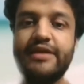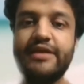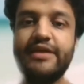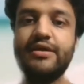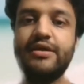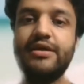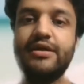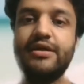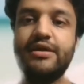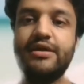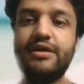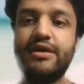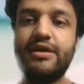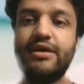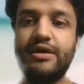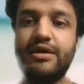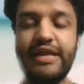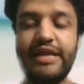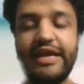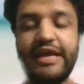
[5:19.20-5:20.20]
right?
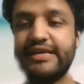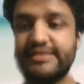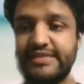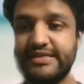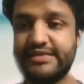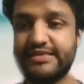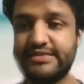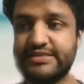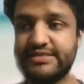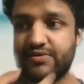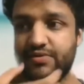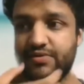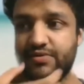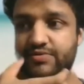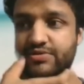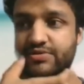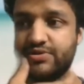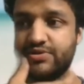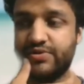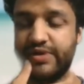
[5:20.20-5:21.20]
Like I said,
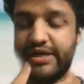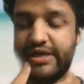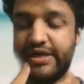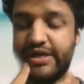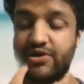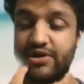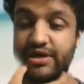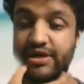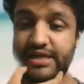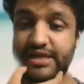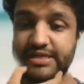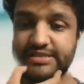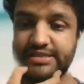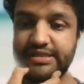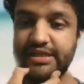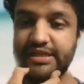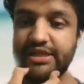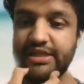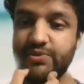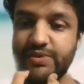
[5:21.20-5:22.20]
so in
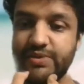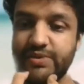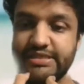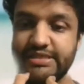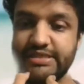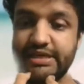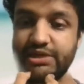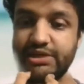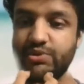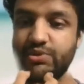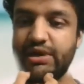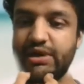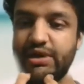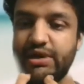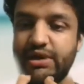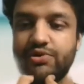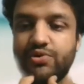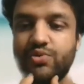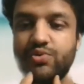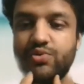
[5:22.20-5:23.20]
contrast, in the USA, you
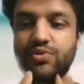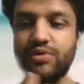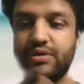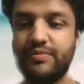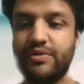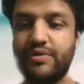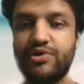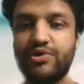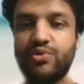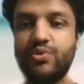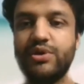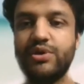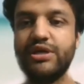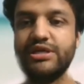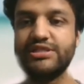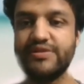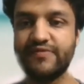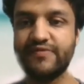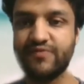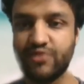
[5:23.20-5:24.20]
get to do about 2
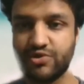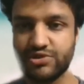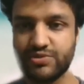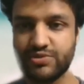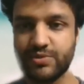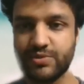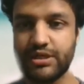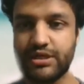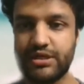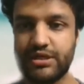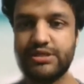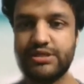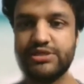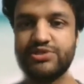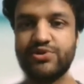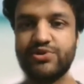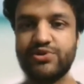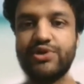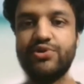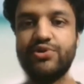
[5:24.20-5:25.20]
years of coursework.
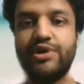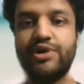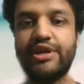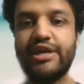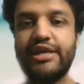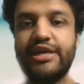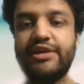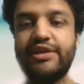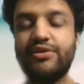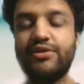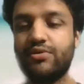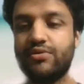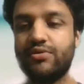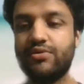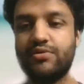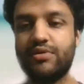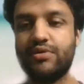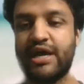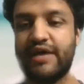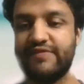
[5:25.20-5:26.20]
So you don't really
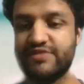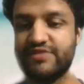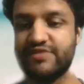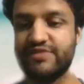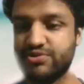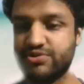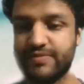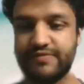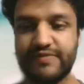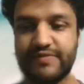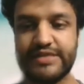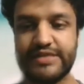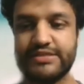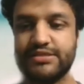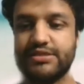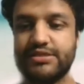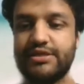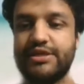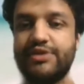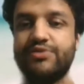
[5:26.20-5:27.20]
have a
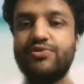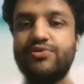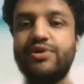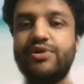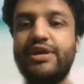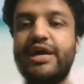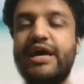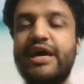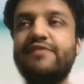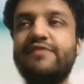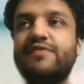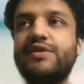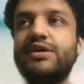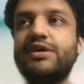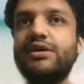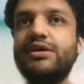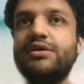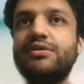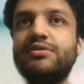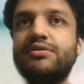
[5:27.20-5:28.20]
supervisor, you don't have
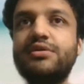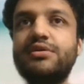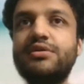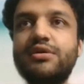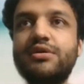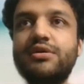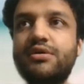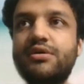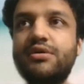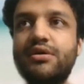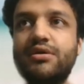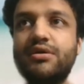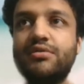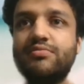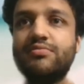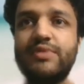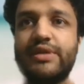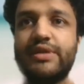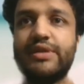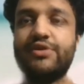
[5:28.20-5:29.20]

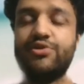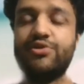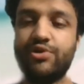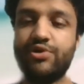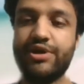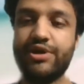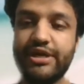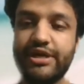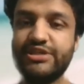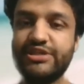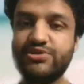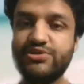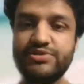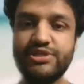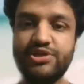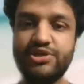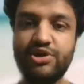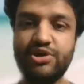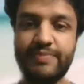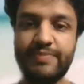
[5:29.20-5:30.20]
well, you don't really
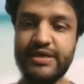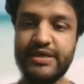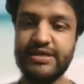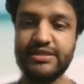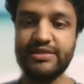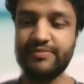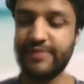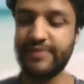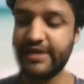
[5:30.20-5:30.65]
choose a topic in